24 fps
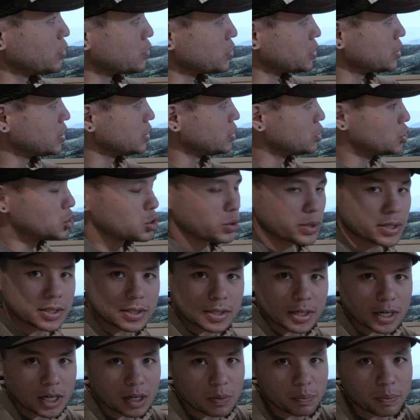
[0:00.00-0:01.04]
you'll see
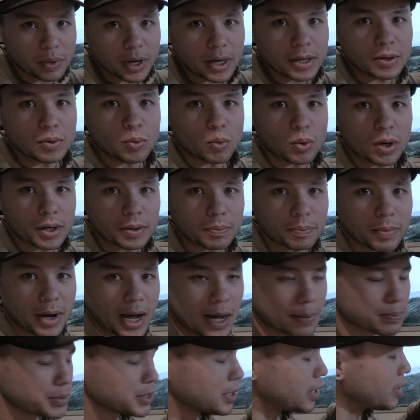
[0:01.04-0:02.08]
joystick button 1
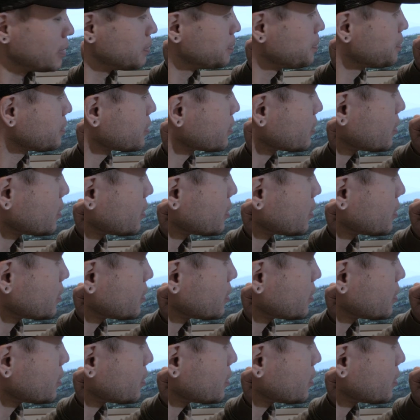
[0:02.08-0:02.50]
pops up.